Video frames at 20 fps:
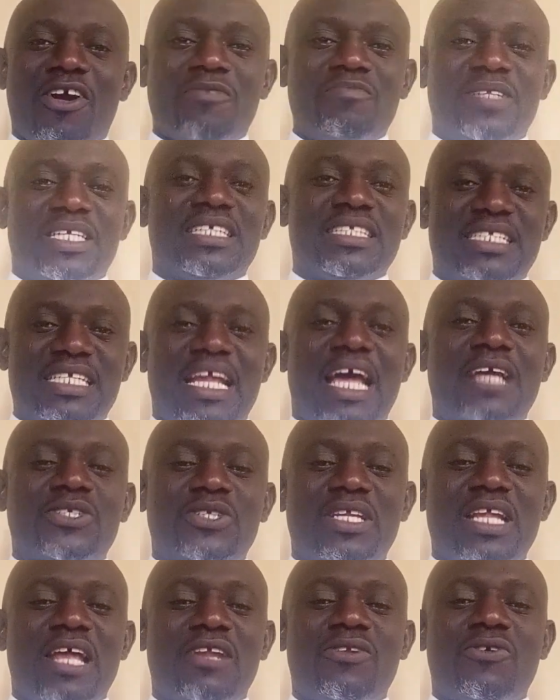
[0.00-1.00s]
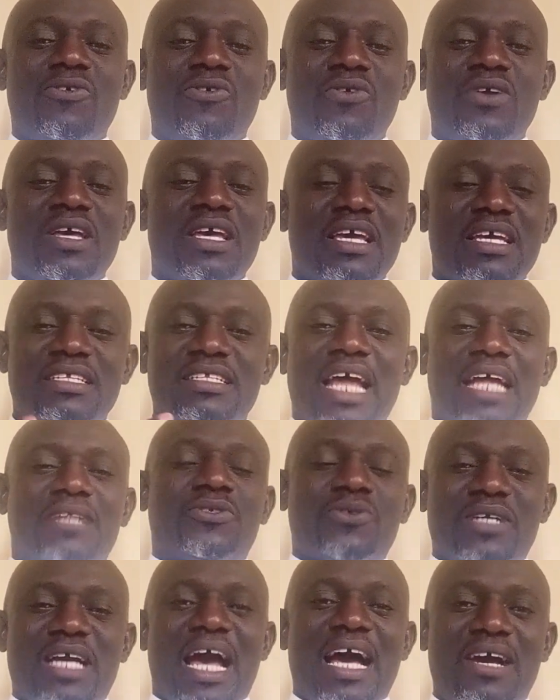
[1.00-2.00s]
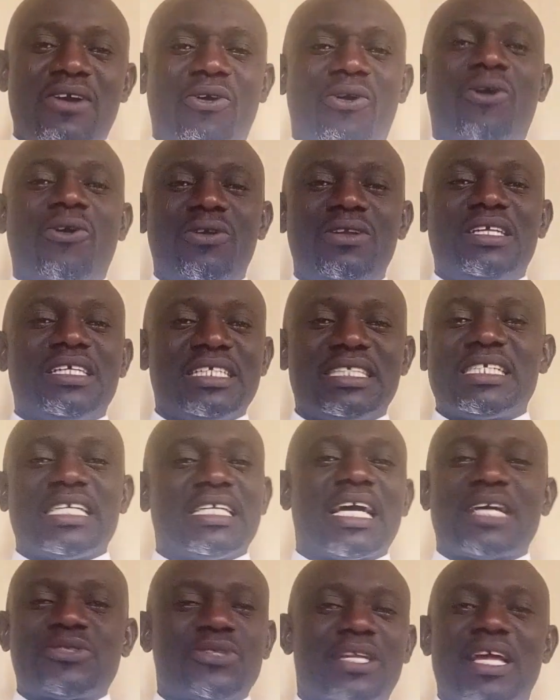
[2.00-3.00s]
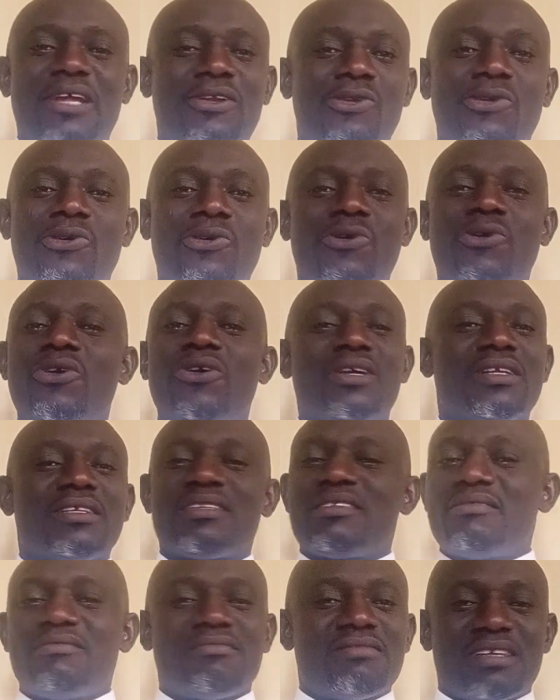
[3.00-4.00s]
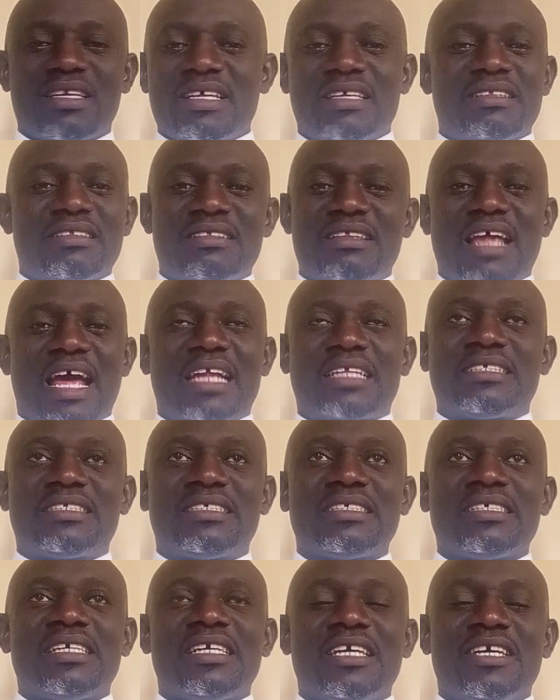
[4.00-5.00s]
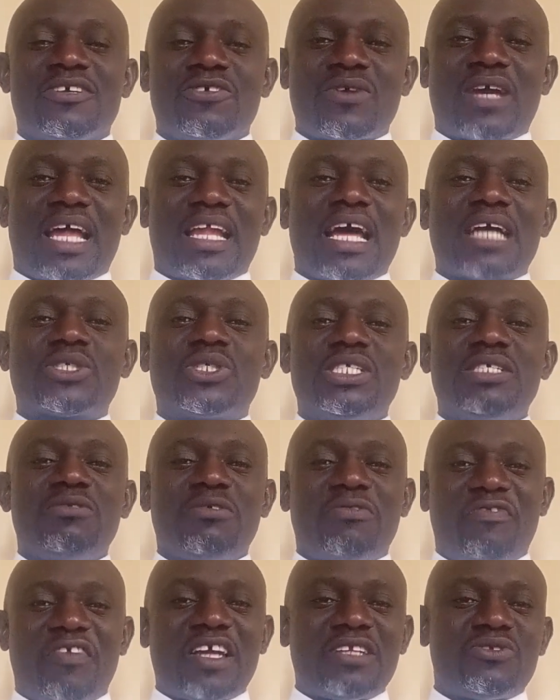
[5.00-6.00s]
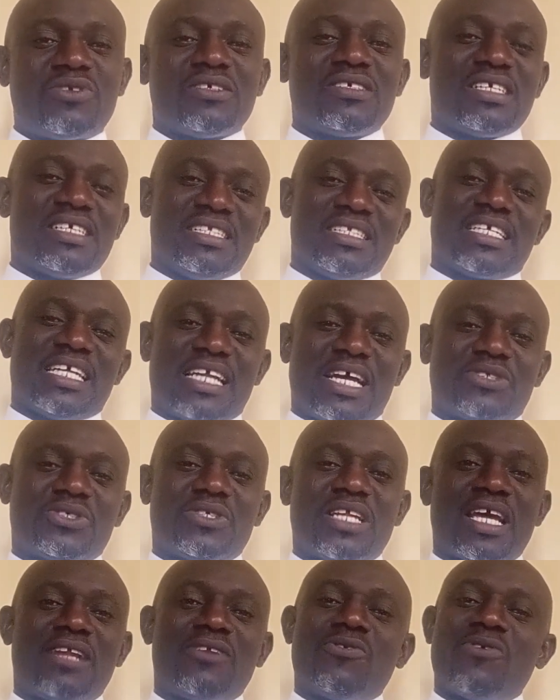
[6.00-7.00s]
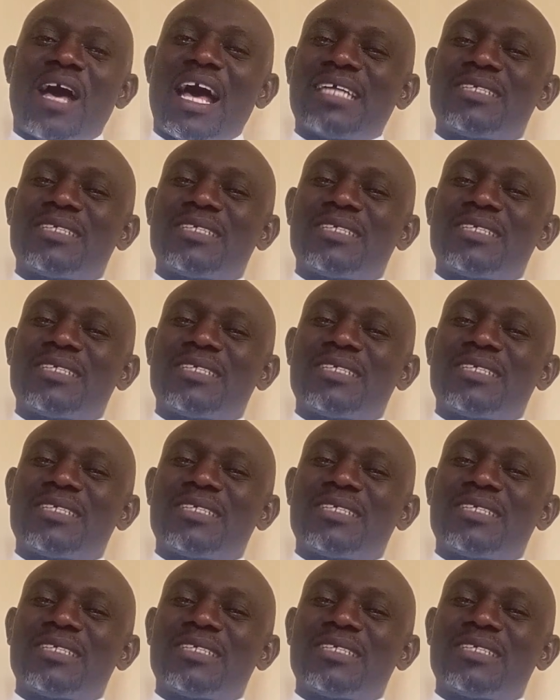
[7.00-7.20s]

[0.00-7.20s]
of the international law, that you can call international law, that you can actually refer to international law